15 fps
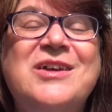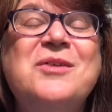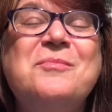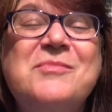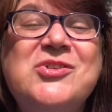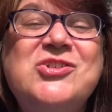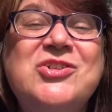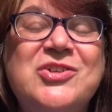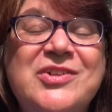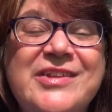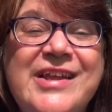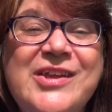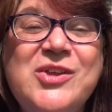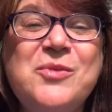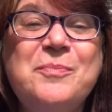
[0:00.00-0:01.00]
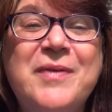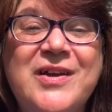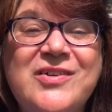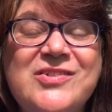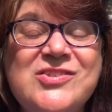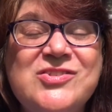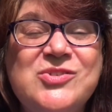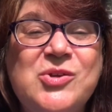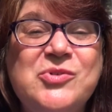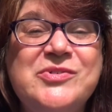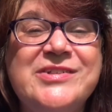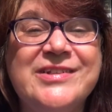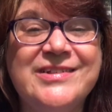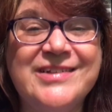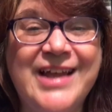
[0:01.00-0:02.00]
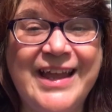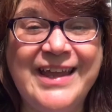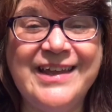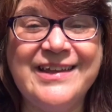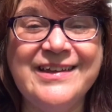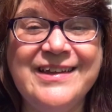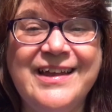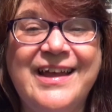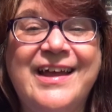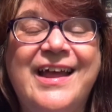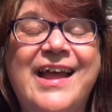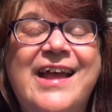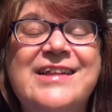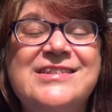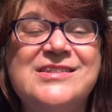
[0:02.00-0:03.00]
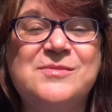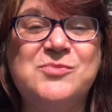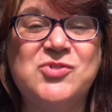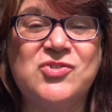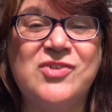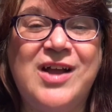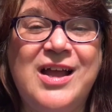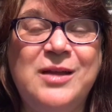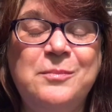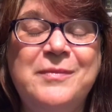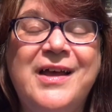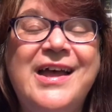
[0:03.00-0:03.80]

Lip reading: Be sure to let your parents know to like and subscribe.